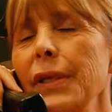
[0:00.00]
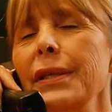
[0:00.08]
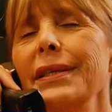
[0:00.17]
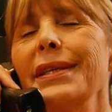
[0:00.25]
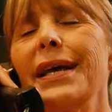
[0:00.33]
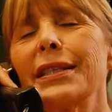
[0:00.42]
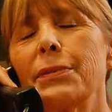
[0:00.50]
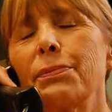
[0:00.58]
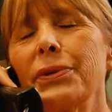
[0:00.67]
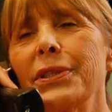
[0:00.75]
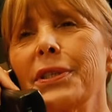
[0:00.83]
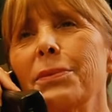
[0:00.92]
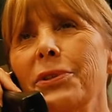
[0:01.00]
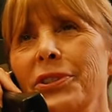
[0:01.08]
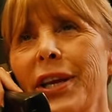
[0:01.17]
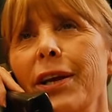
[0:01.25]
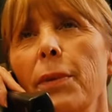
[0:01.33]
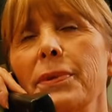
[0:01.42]
Yes, Principal
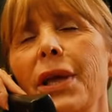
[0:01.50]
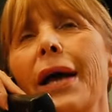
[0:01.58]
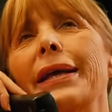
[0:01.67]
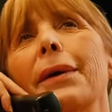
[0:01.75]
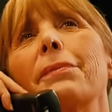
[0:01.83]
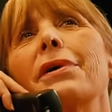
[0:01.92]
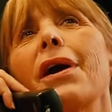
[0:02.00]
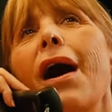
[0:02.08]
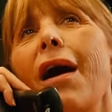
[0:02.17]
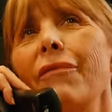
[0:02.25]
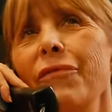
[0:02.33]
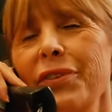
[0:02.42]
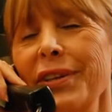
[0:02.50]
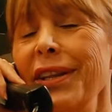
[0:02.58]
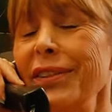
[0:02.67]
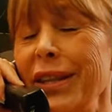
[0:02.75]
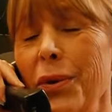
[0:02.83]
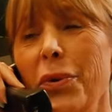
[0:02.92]
Jacobs, I am
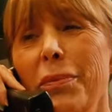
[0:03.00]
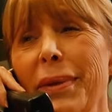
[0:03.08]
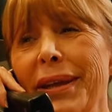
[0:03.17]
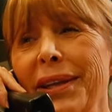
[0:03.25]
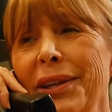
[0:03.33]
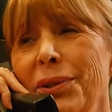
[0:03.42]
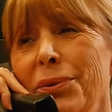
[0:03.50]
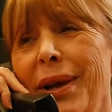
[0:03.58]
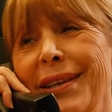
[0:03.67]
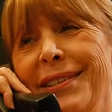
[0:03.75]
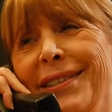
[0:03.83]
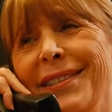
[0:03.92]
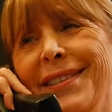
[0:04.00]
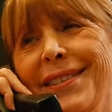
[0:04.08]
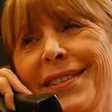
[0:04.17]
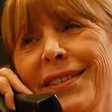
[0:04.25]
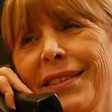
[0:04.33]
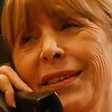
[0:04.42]
confident that we're making the right
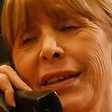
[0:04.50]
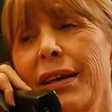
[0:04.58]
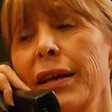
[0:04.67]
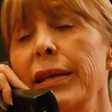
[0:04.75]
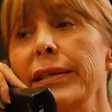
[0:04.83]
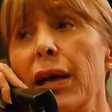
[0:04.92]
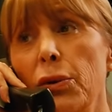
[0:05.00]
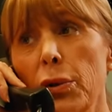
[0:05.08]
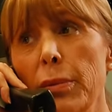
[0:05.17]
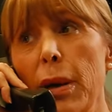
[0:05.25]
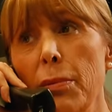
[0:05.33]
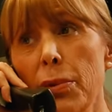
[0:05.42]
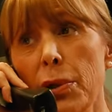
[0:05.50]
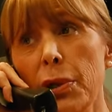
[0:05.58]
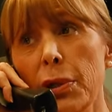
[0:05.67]
decision. Now remember,